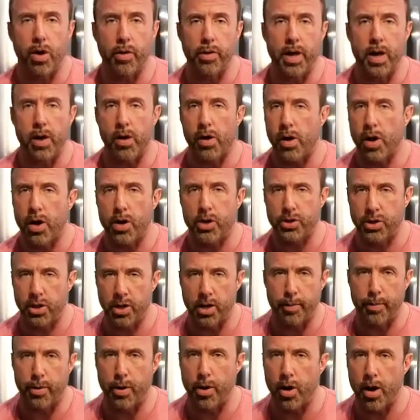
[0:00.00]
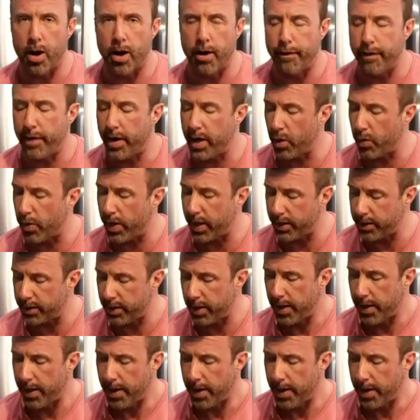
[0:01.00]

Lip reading: the alcohol is going to burn off anyways.